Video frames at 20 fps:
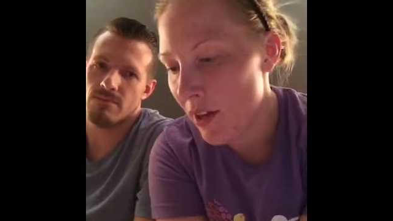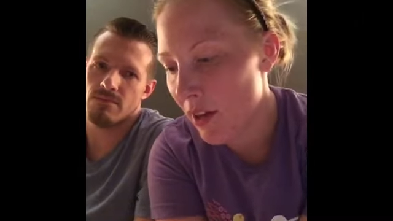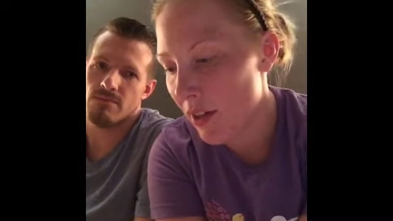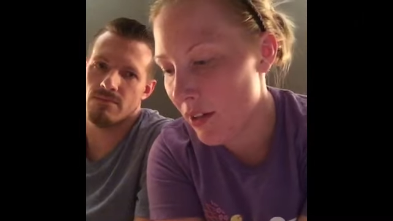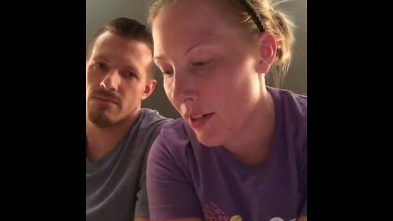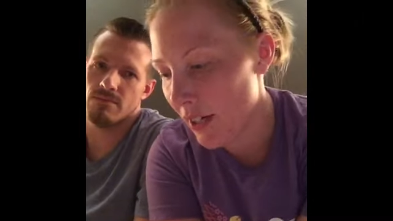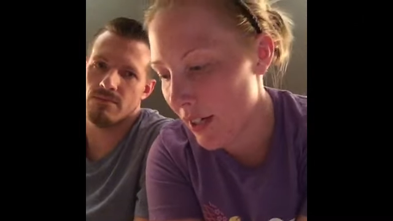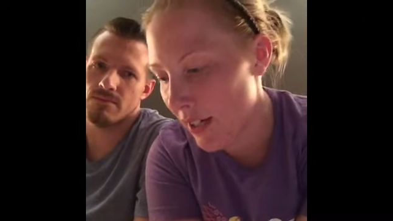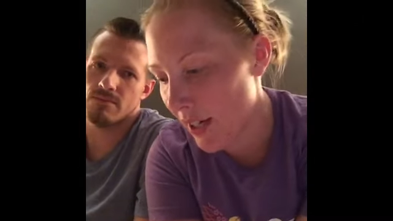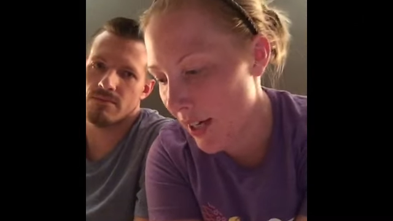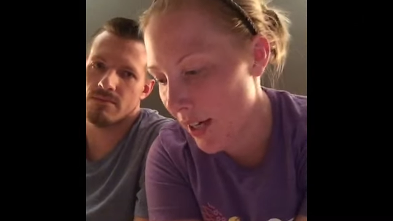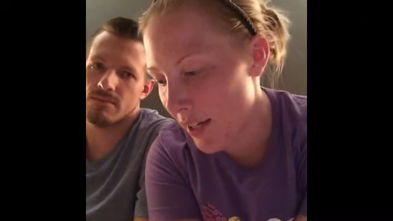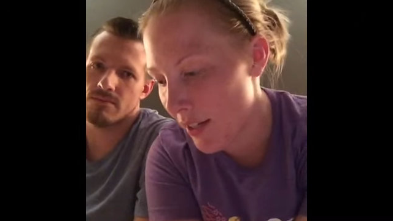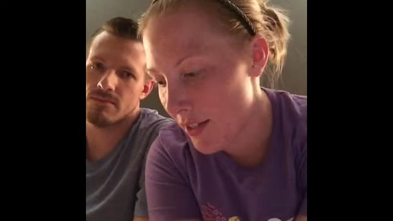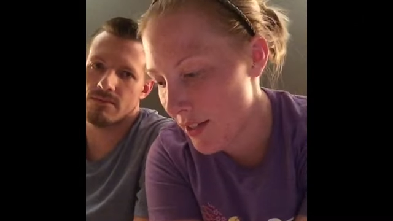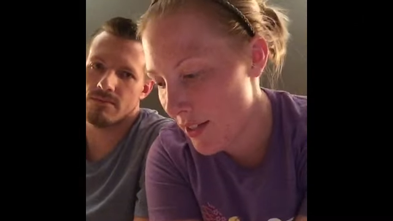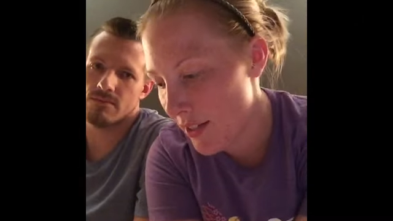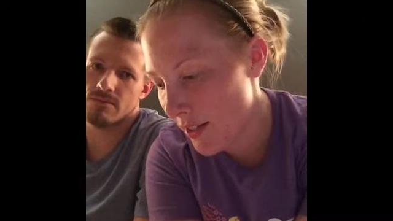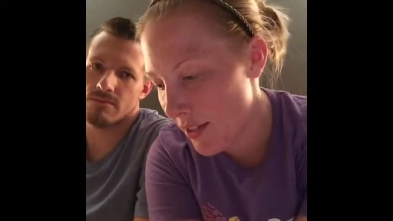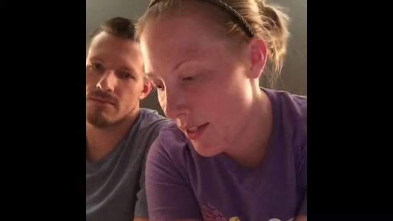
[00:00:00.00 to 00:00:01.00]
Speaker 1: All right,
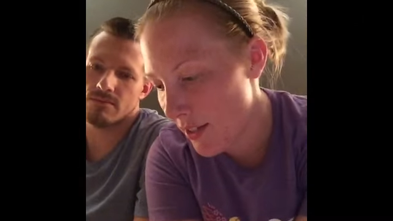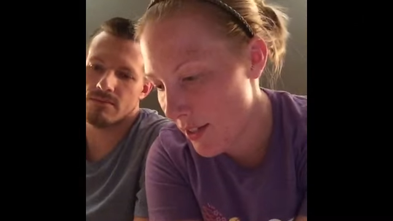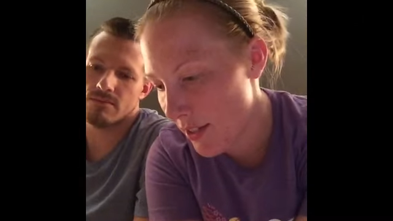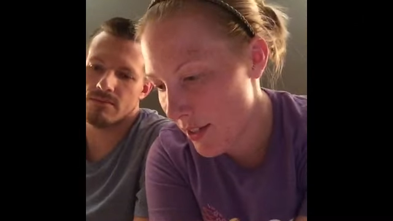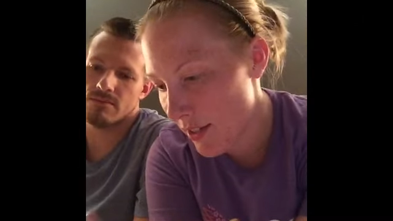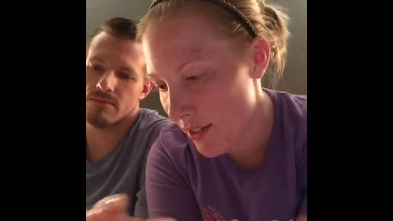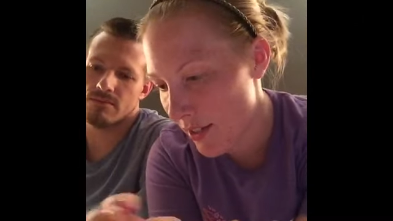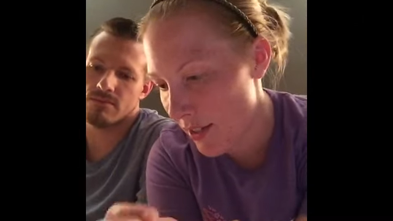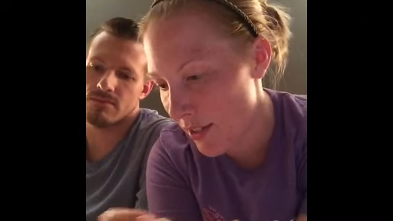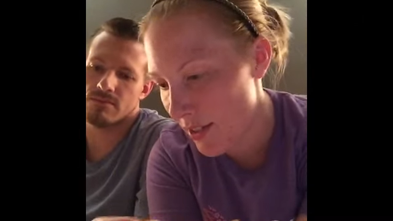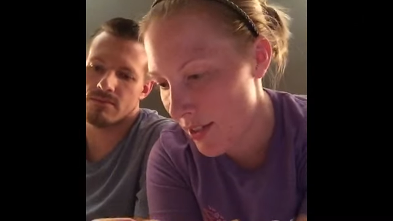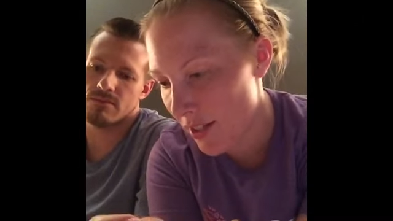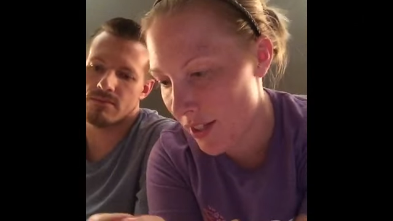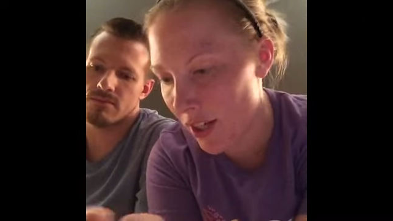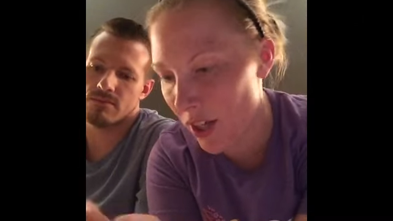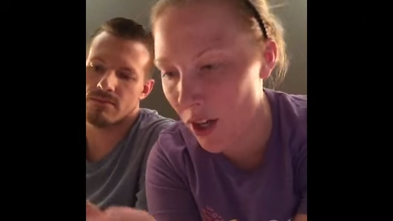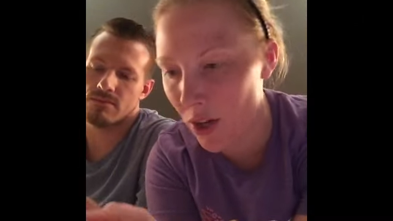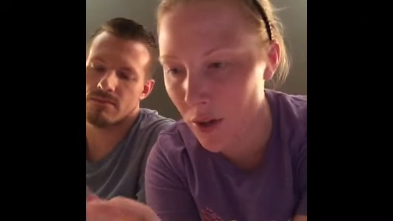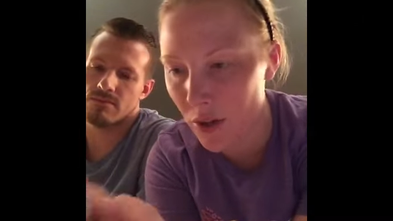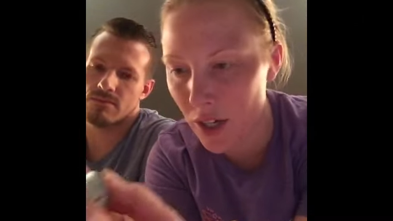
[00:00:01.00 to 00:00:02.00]
next. Let's
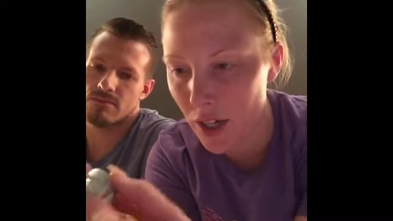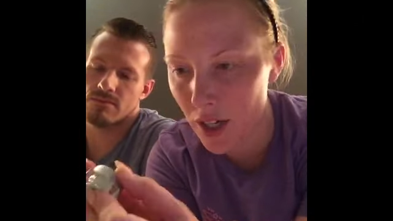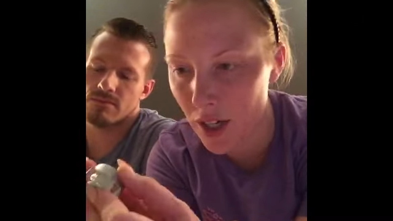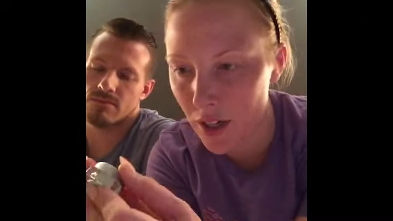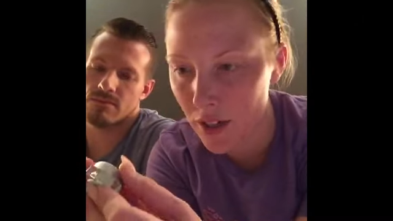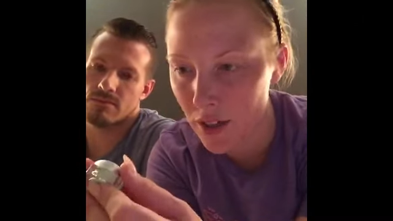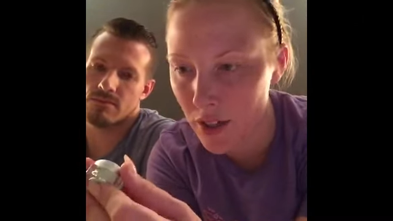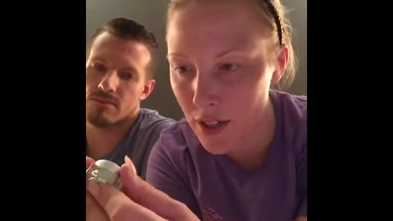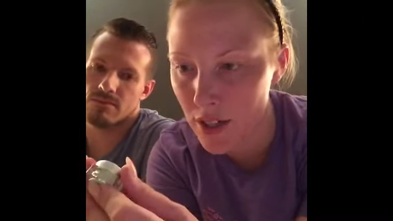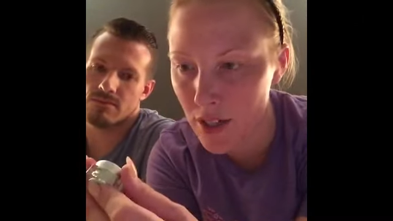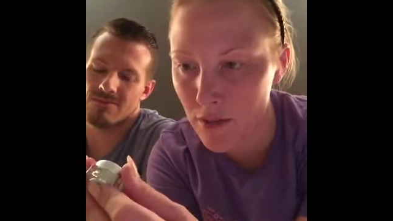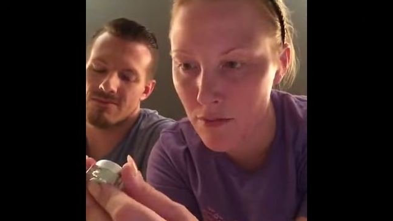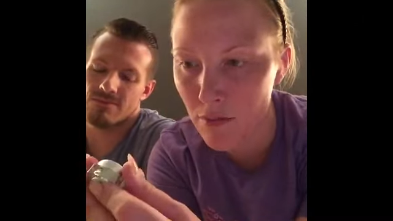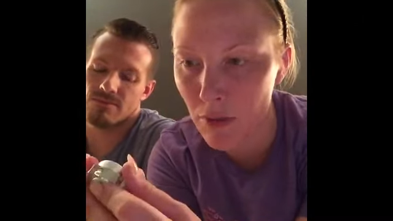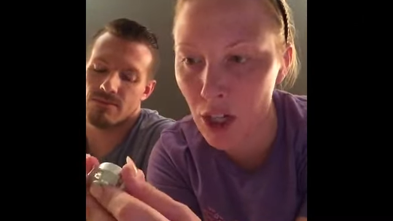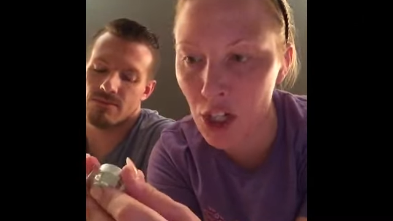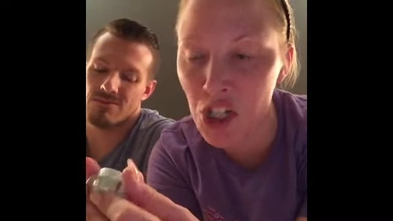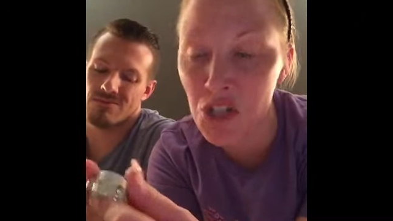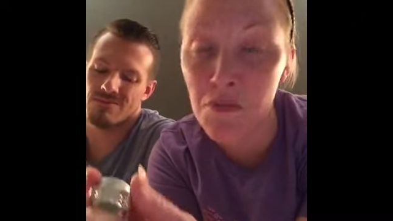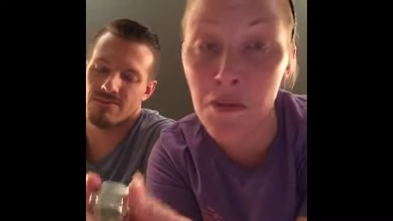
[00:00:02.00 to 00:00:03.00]
go here. This is
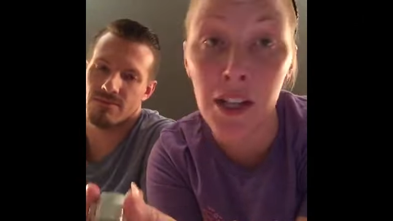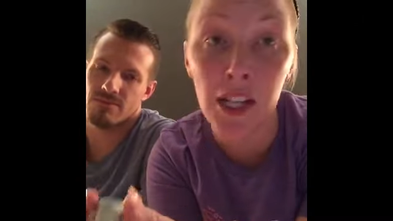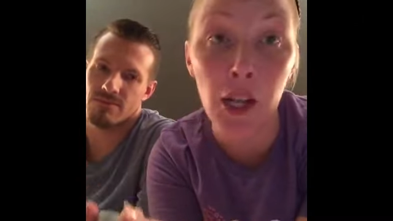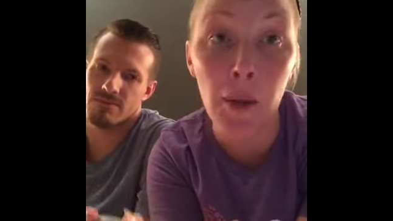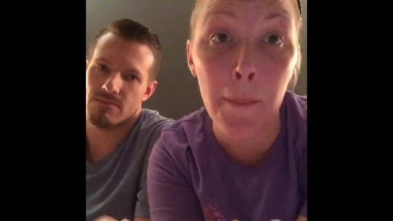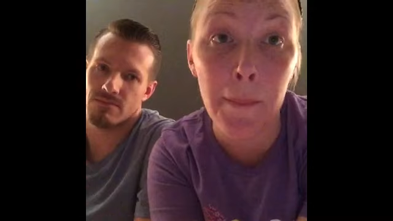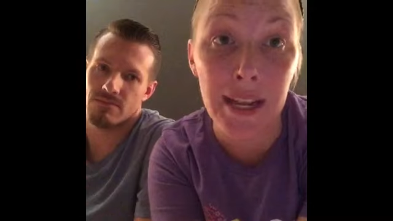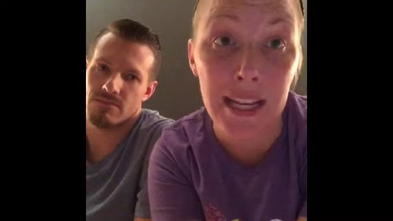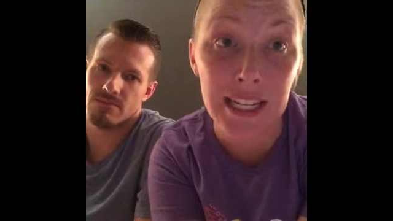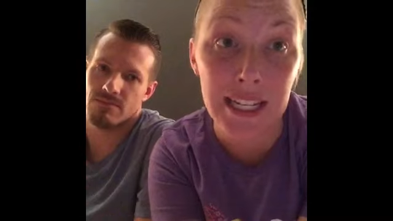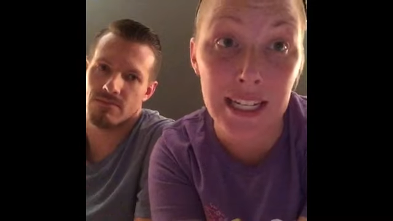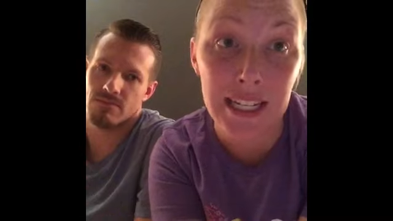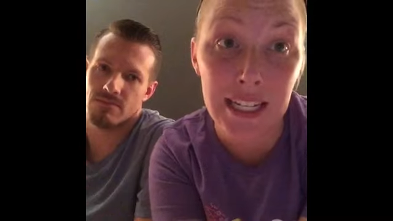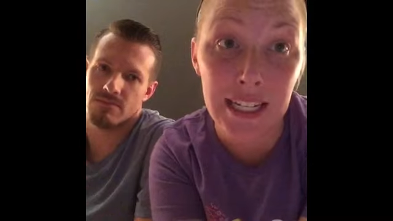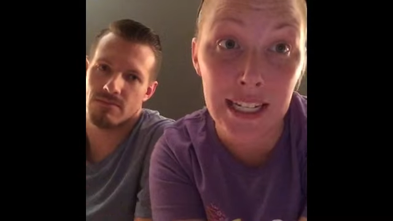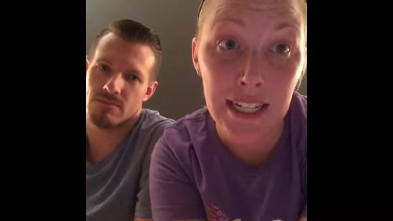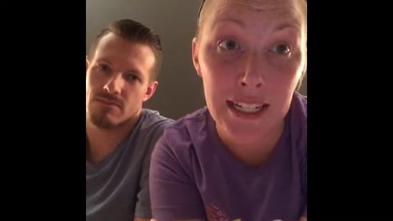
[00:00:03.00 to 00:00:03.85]
marshmallow mint.